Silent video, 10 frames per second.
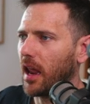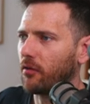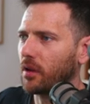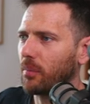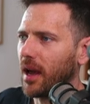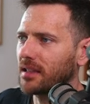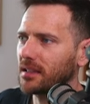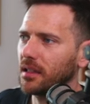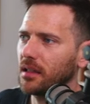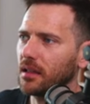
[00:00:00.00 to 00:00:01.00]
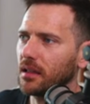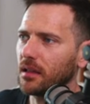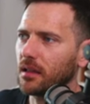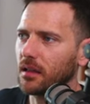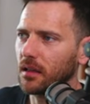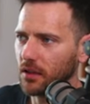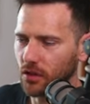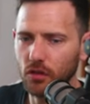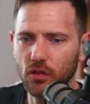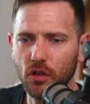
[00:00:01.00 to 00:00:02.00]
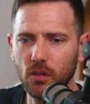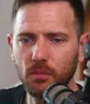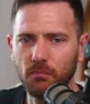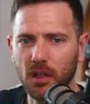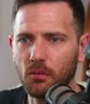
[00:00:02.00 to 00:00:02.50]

if we paste it, it's YouTube it